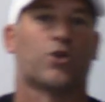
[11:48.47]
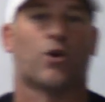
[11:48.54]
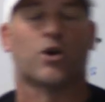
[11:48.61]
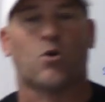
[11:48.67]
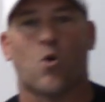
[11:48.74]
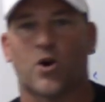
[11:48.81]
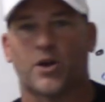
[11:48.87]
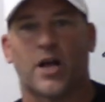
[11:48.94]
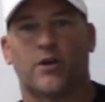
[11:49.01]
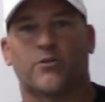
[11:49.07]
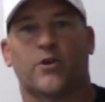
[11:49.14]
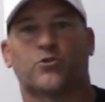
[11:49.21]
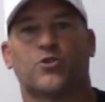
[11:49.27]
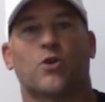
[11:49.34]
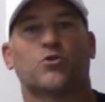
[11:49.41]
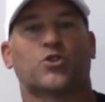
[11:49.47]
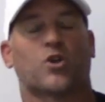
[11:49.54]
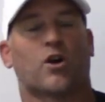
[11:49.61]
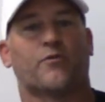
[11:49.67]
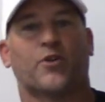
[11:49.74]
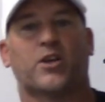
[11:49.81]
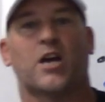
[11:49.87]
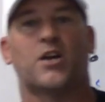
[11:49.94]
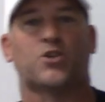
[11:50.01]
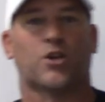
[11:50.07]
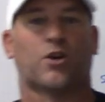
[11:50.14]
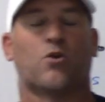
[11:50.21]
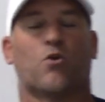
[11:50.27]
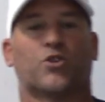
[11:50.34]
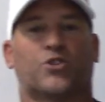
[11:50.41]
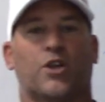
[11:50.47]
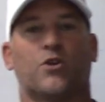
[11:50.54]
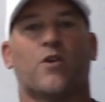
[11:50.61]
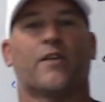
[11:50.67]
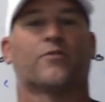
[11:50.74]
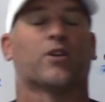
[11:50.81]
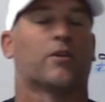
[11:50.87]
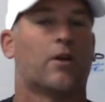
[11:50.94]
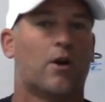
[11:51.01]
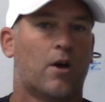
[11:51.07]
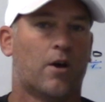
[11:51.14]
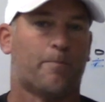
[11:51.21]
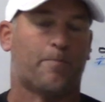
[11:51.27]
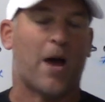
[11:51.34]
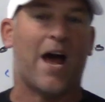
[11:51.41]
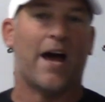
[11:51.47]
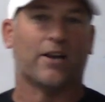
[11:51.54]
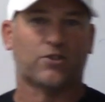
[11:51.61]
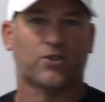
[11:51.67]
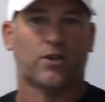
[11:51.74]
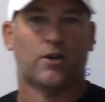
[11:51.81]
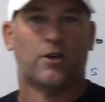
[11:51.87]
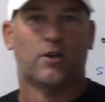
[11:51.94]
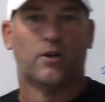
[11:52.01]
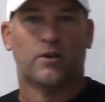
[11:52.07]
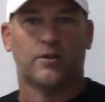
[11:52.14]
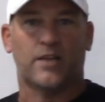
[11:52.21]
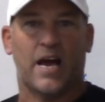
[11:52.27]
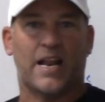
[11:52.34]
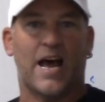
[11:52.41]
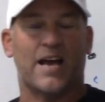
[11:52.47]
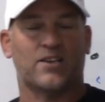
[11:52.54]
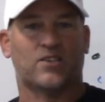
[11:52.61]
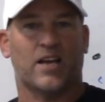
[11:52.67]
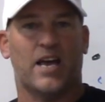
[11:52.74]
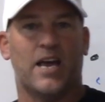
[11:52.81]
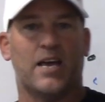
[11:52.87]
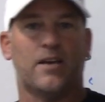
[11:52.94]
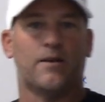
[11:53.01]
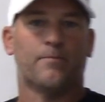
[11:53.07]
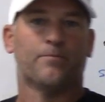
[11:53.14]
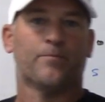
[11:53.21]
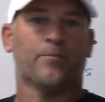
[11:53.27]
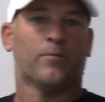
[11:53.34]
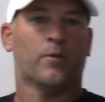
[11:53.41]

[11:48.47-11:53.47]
or a coordinator, there's no certification course that you have to pass that has a,